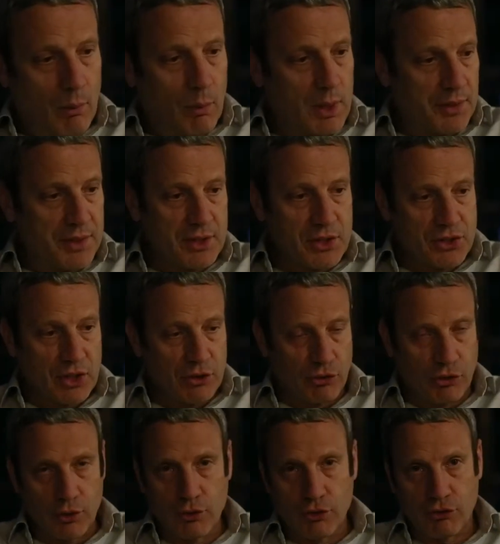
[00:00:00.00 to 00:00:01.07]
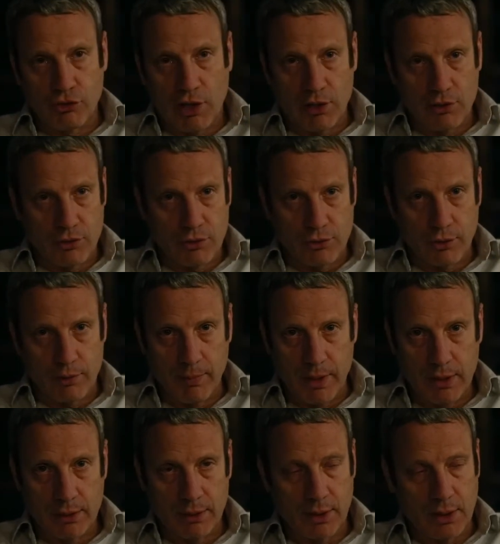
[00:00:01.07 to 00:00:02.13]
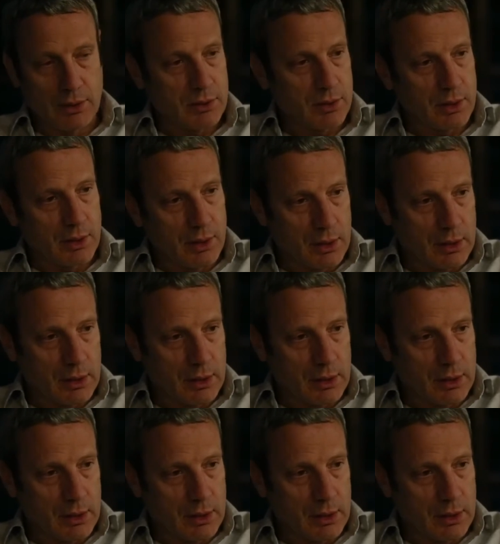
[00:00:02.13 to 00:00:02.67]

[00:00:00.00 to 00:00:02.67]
Well, I think such huge challenges remain that